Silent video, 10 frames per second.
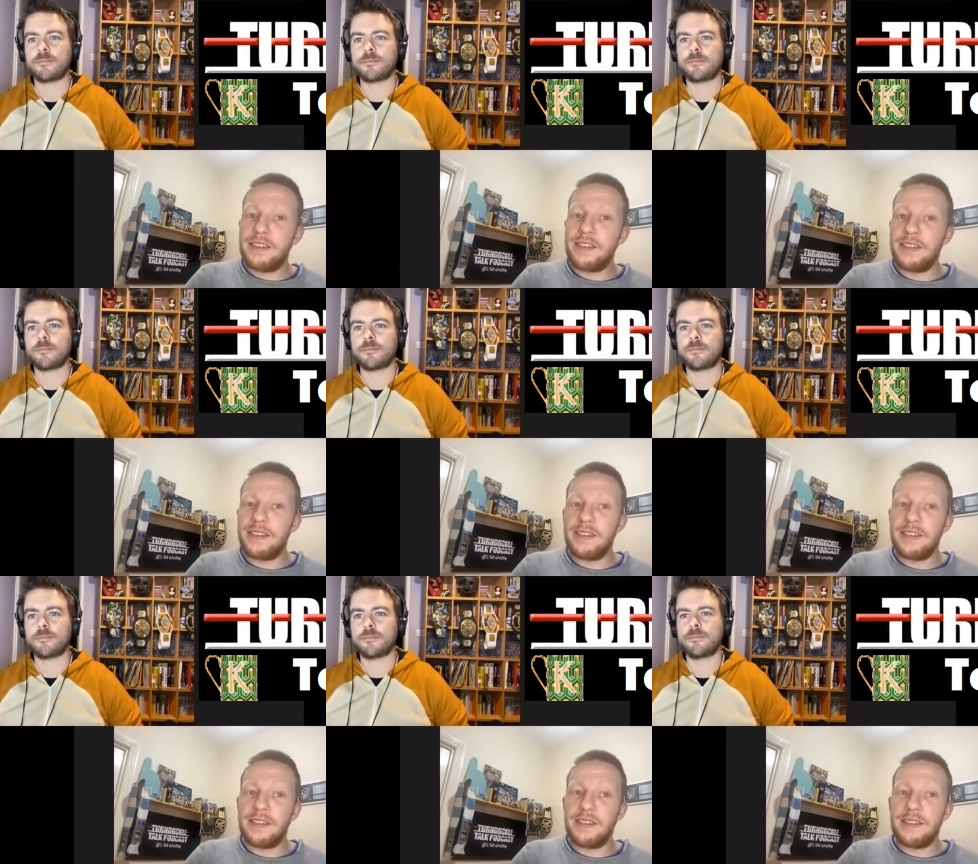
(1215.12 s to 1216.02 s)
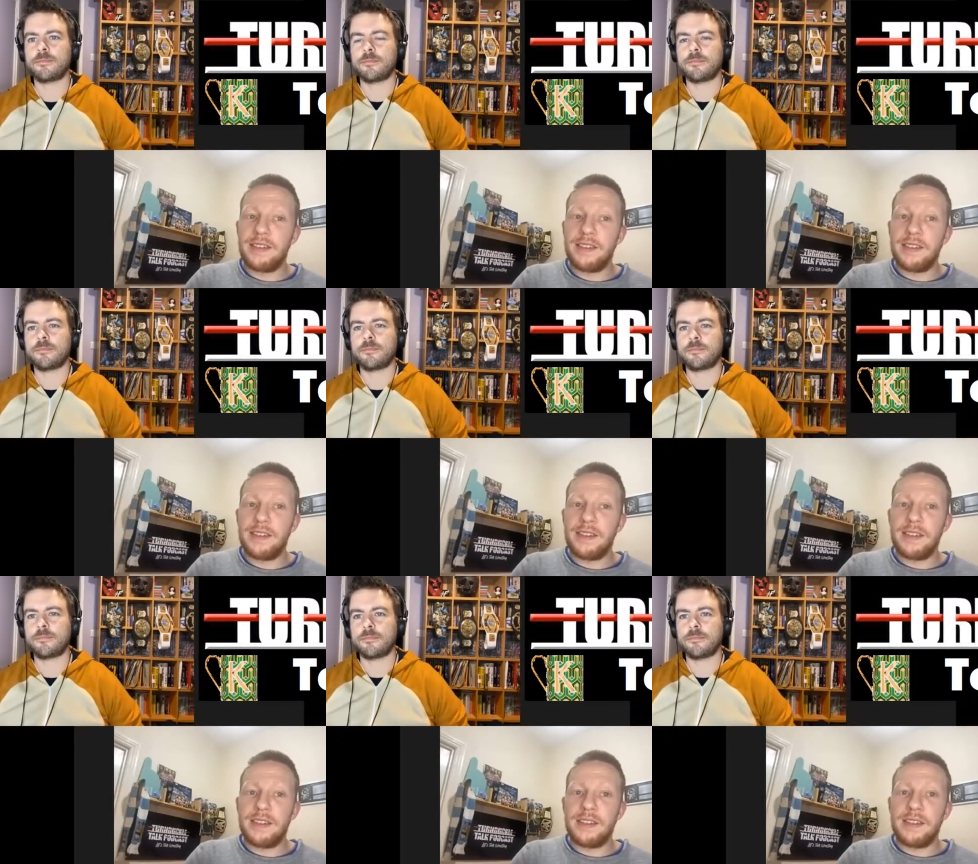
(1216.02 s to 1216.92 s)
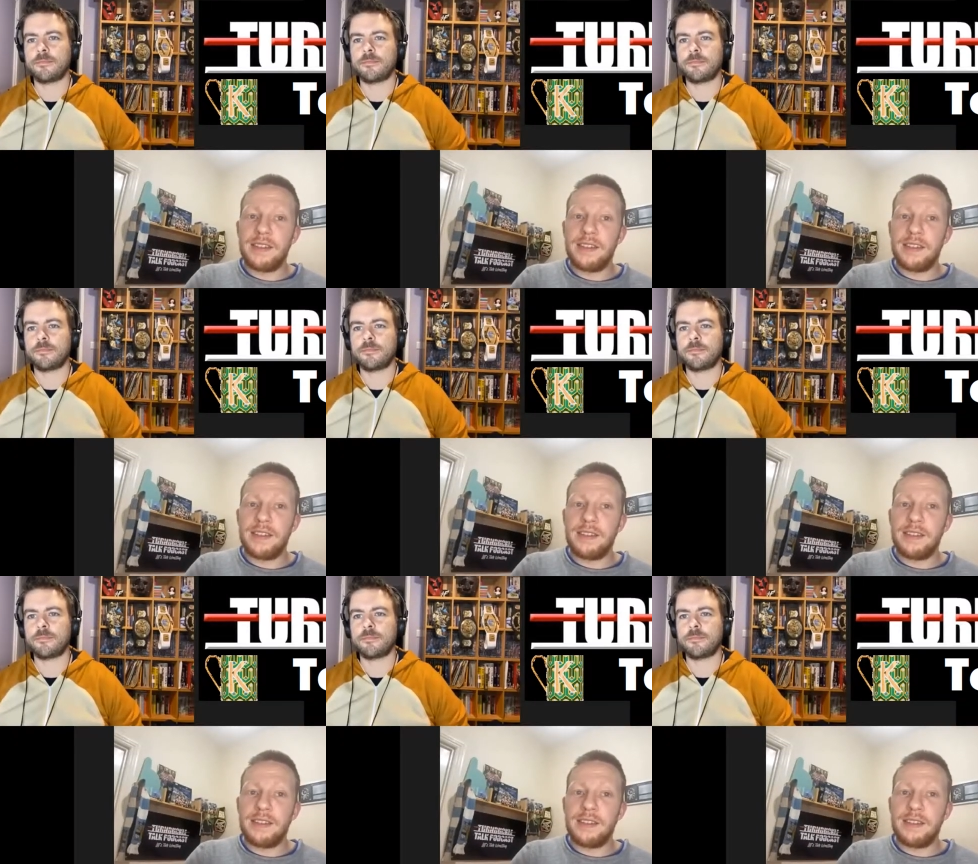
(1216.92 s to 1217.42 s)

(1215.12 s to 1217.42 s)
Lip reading: No one is speaking in this clip.